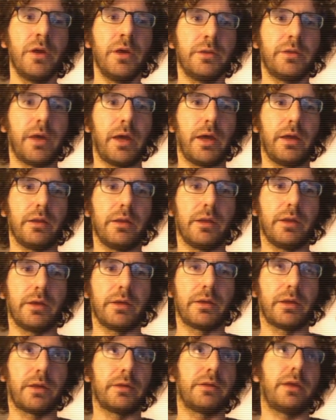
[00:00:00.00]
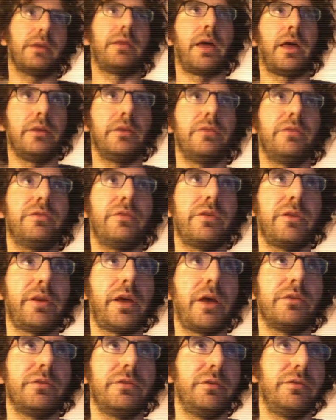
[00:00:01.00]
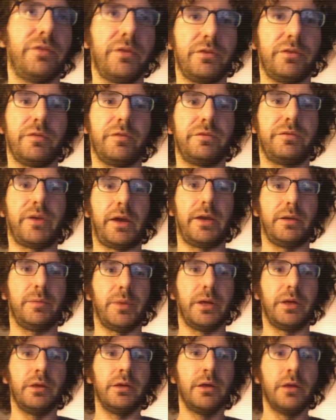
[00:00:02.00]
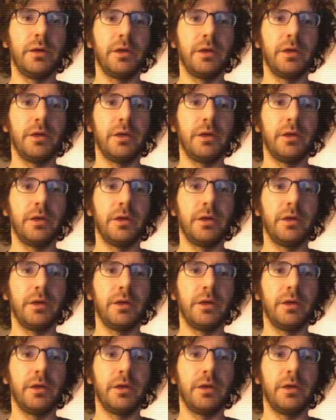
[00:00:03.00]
that, like, again, that analogy of fishing with dynamite,